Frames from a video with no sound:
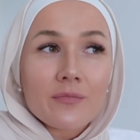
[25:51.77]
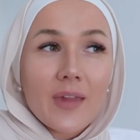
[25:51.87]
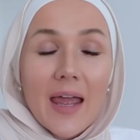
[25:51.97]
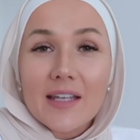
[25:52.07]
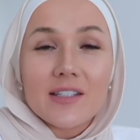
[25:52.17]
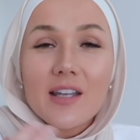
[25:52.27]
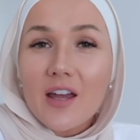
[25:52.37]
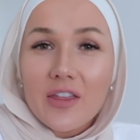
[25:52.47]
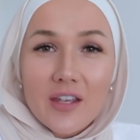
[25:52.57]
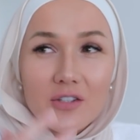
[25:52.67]
has
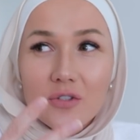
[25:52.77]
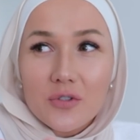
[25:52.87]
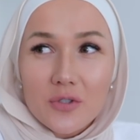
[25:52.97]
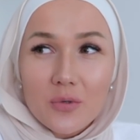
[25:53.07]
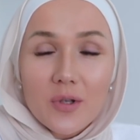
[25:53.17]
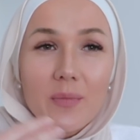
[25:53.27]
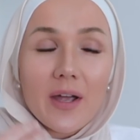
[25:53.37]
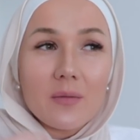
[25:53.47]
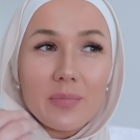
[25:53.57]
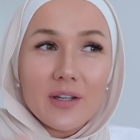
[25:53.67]
nothing to do with
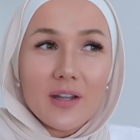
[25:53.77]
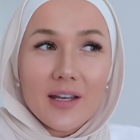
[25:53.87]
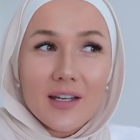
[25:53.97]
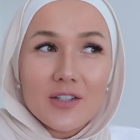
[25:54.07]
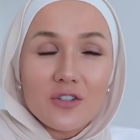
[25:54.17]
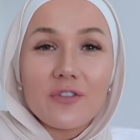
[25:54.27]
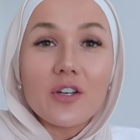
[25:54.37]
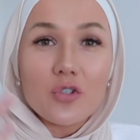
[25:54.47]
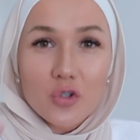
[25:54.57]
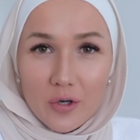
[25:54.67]
my ability to
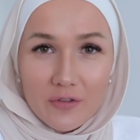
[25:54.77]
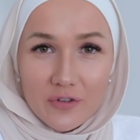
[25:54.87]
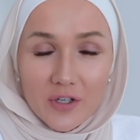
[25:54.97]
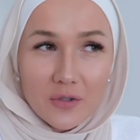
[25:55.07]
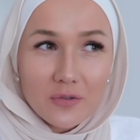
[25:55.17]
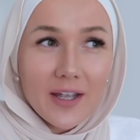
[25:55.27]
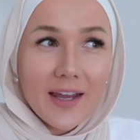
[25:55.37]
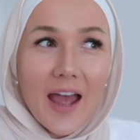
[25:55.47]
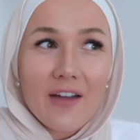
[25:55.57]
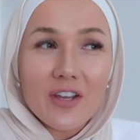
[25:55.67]
feel joy for you. Like
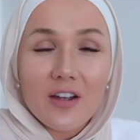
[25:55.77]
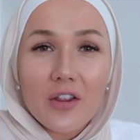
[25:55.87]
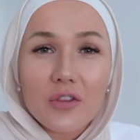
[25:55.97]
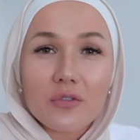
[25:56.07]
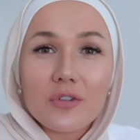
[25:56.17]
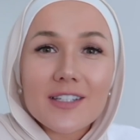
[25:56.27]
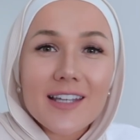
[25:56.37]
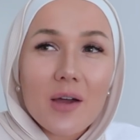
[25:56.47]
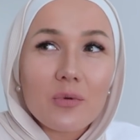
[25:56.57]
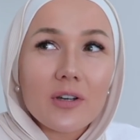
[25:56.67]
having gone through this,
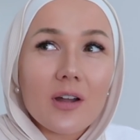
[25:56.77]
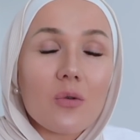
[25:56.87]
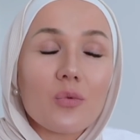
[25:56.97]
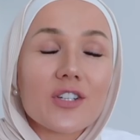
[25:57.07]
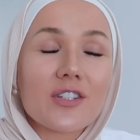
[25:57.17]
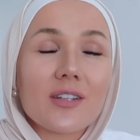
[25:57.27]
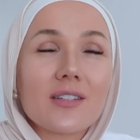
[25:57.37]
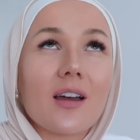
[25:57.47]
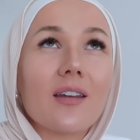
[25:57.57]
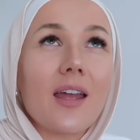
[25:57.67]
I would not wish
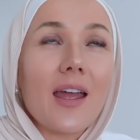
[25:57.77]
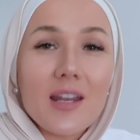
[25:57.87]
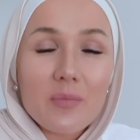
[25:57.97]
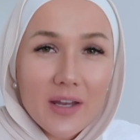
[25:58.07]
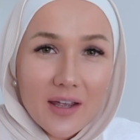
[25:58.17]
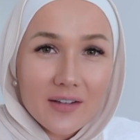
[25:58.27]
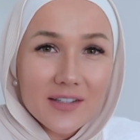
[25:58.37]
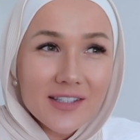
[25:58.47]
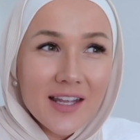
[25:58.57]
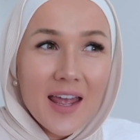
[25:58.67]
this on anybody
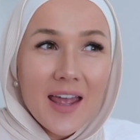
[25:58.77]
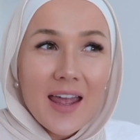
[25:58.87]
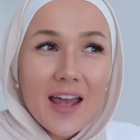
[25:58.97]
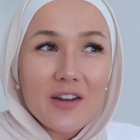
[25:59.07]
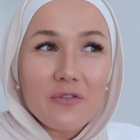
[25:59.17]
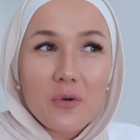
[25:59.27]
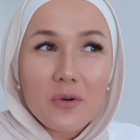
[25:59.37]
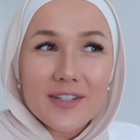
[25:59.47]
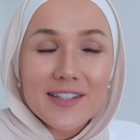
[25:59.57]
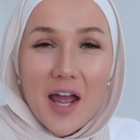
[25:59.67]
else. And of
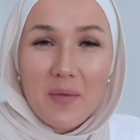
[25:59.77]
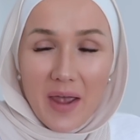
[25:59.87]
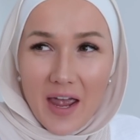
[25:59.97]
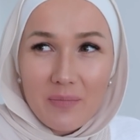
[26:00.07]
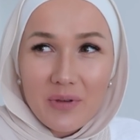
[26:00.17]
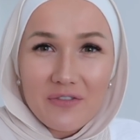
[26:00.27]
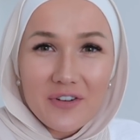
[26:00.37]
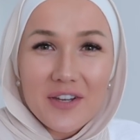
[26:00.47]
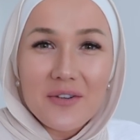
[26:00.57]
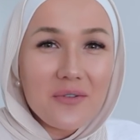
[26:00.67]
course, I'm happy for
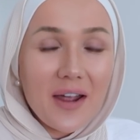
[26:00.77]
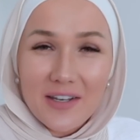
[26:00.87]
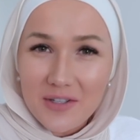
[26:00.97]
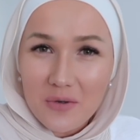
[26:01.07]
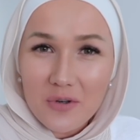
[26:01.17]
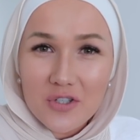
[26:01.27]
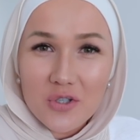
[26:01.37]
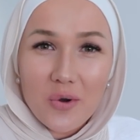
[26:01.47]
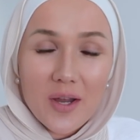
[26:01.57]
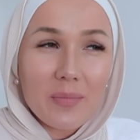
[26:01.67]
you and your
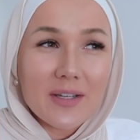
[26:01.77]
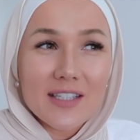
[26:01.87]
joy, but